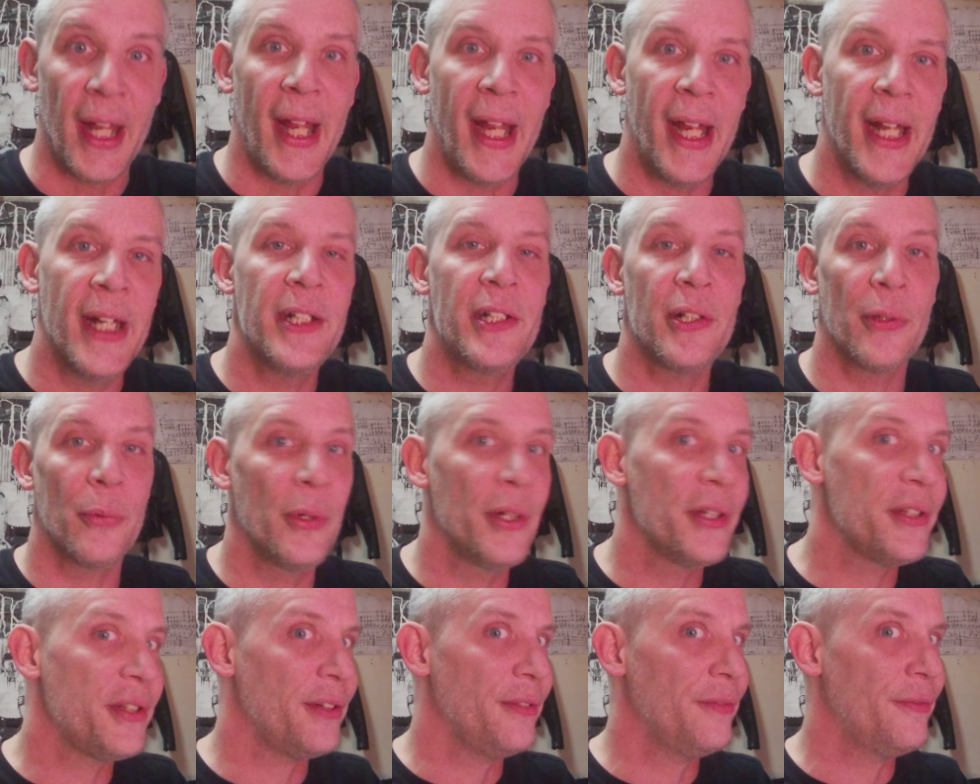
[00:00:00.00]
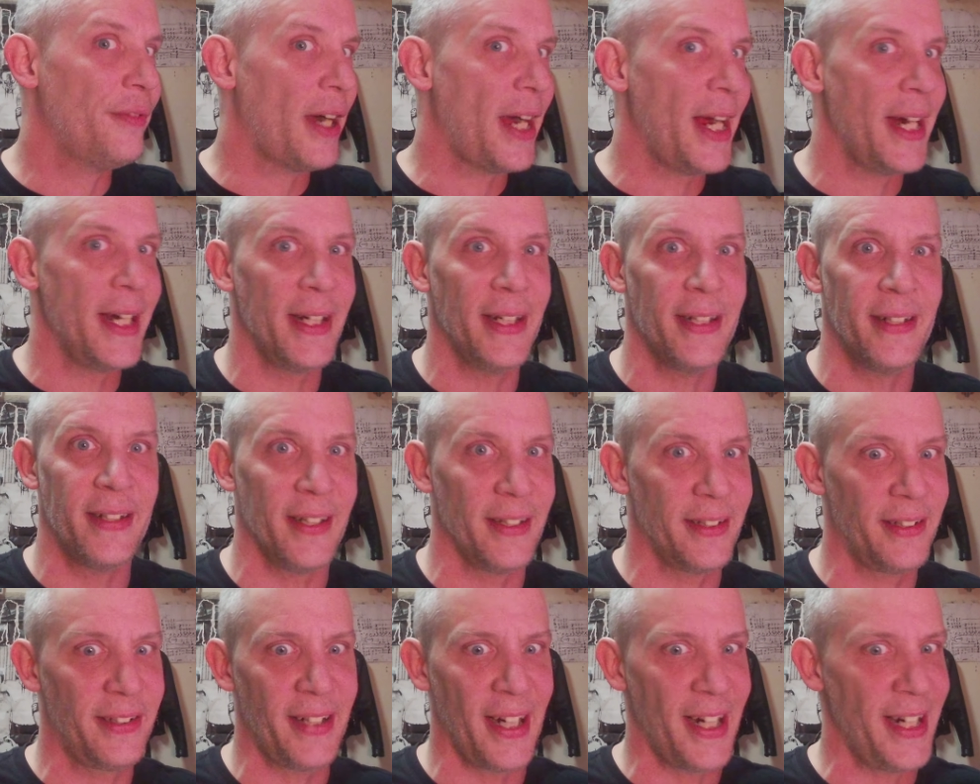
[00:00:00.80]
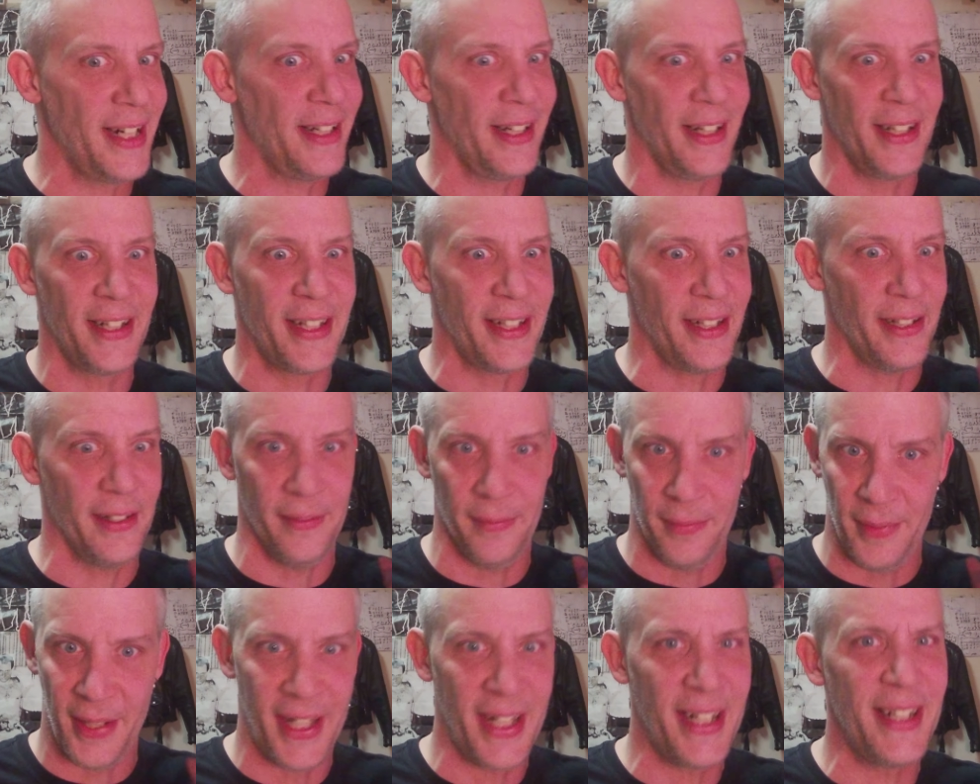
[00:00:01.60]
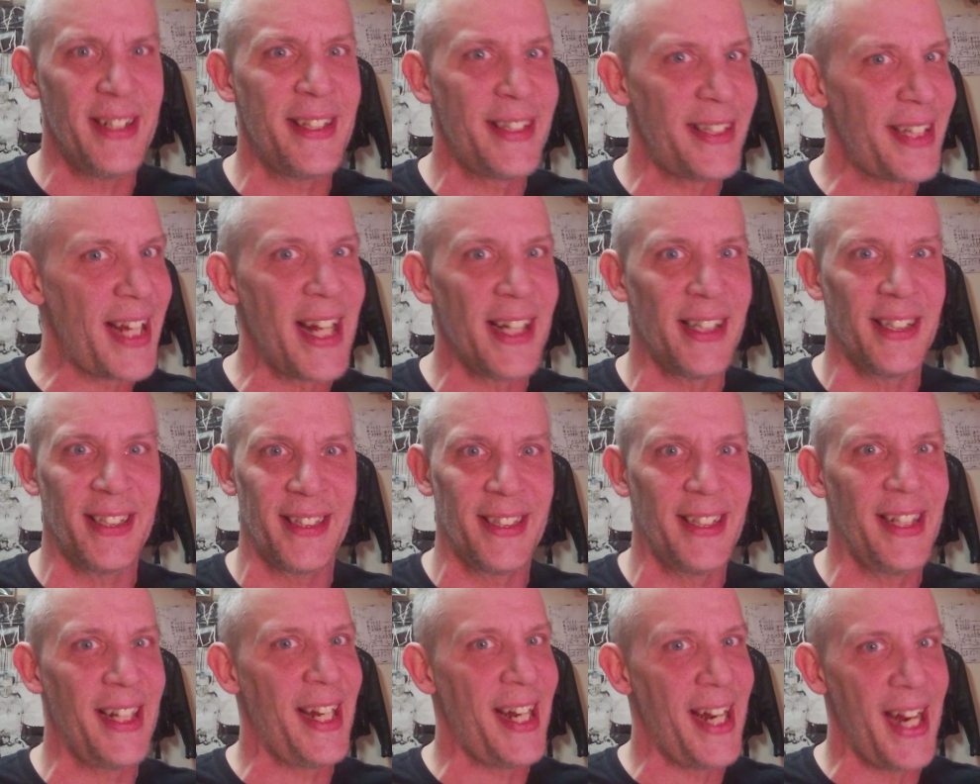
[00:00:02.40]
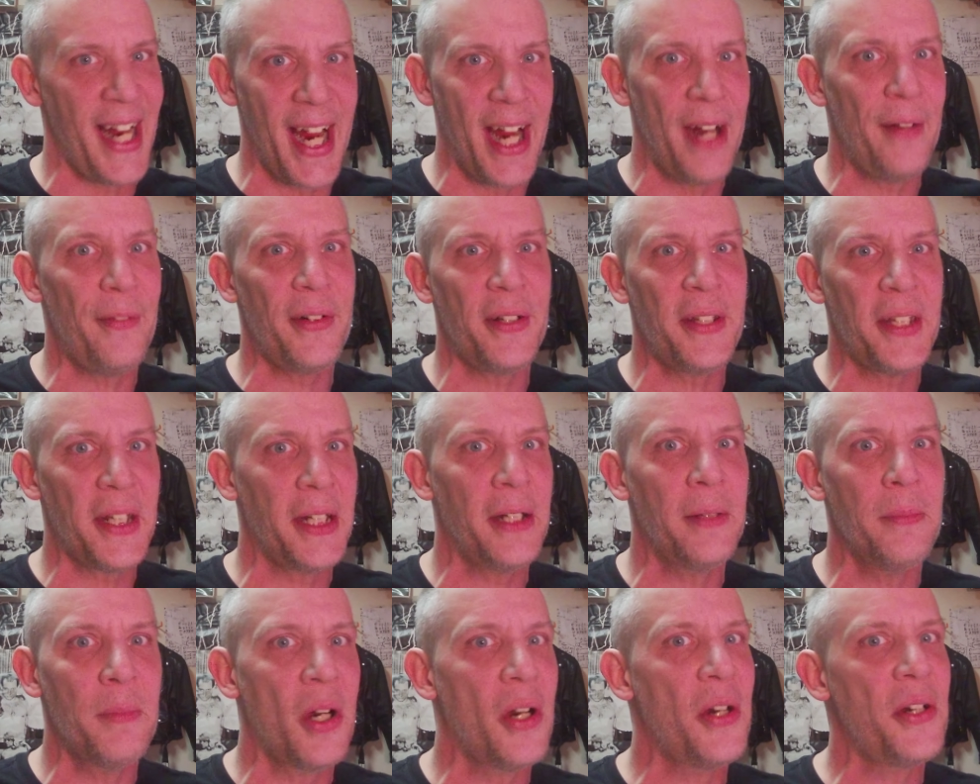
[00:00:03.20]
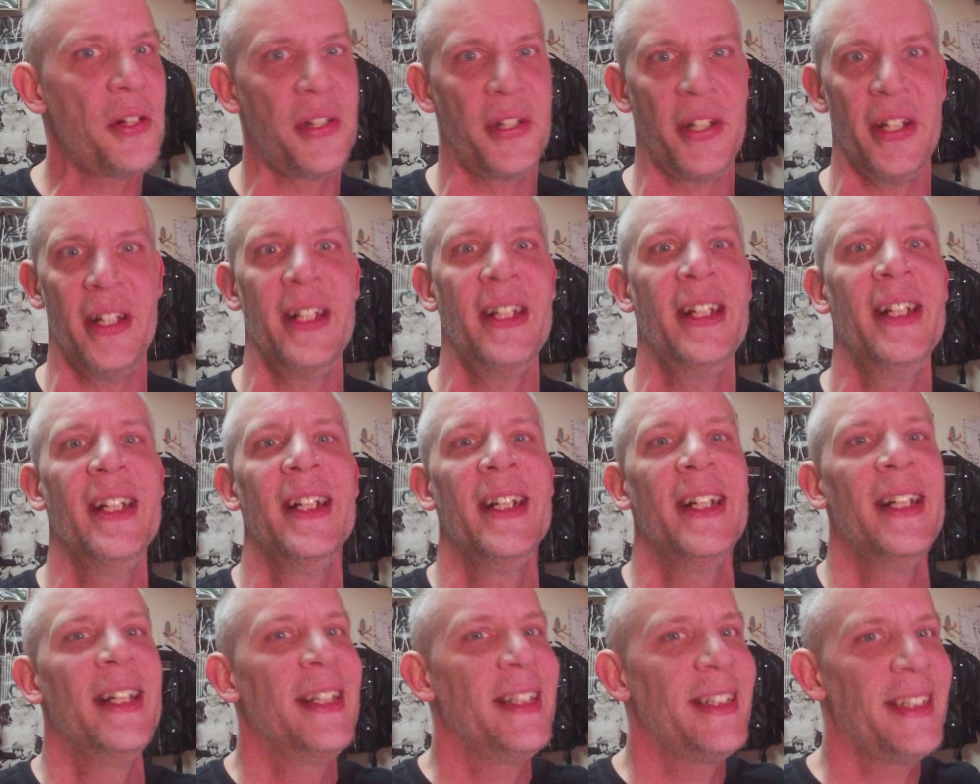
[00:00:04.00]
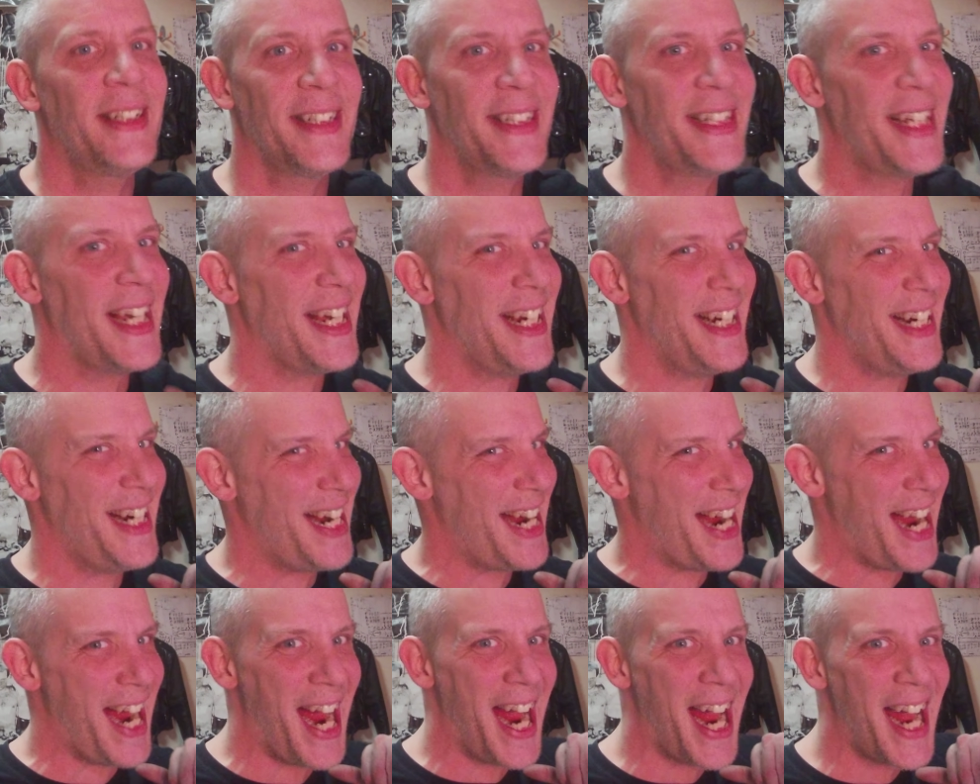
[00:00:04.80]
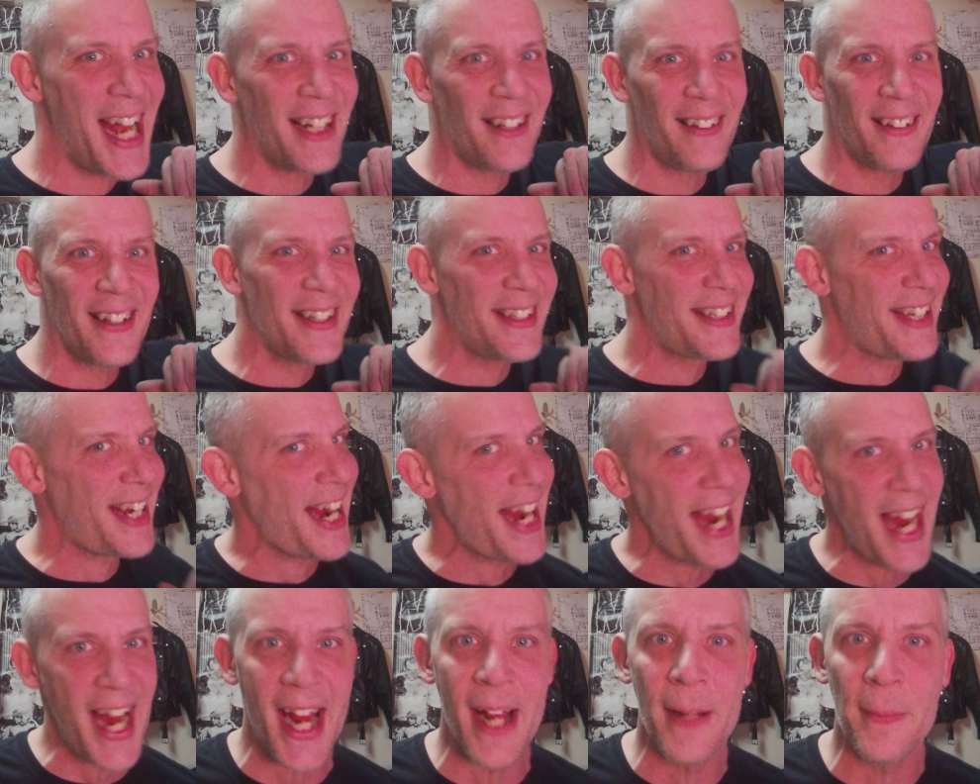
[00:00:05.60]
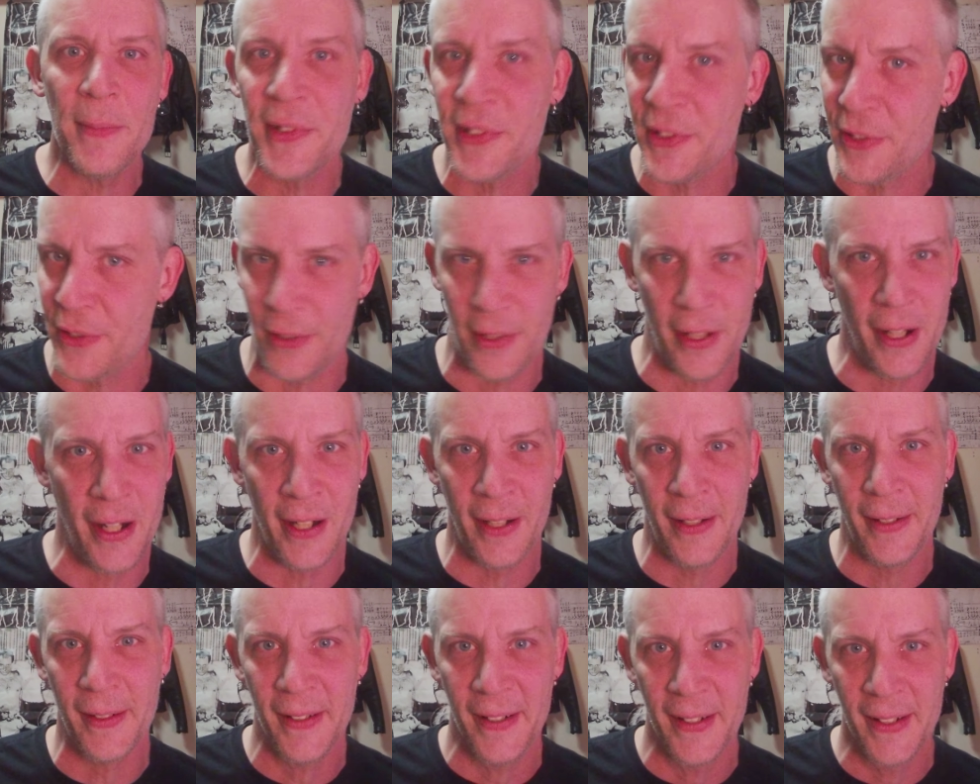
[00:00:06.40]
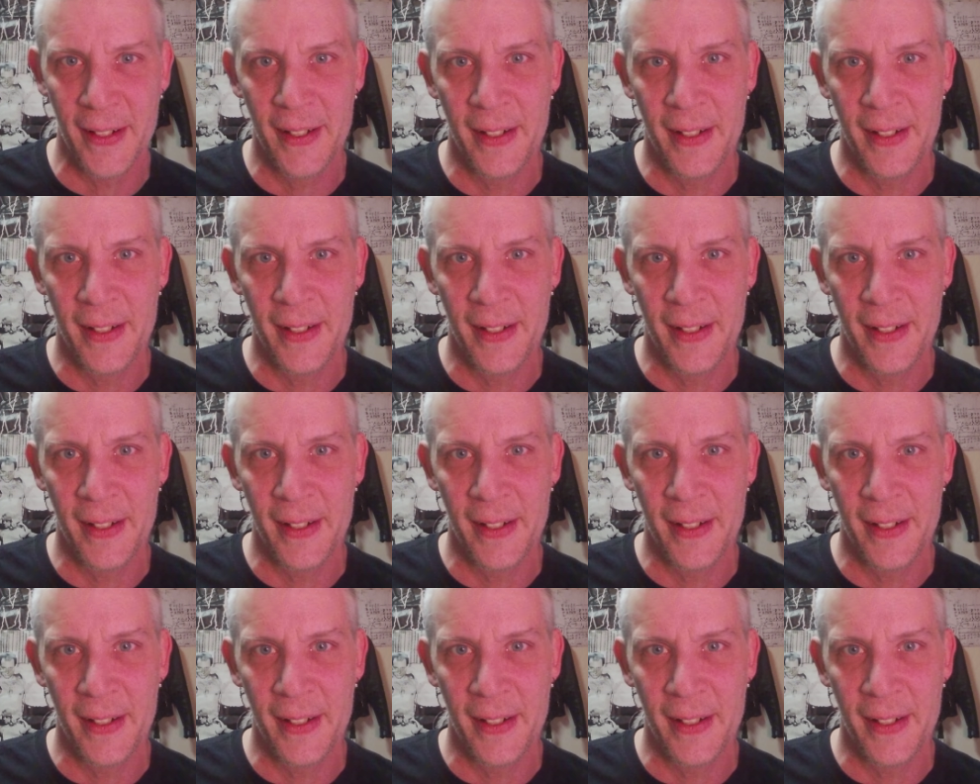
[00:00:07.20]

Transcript: Angel was invited to try to, he set everything in motion to get Atlas hamstrung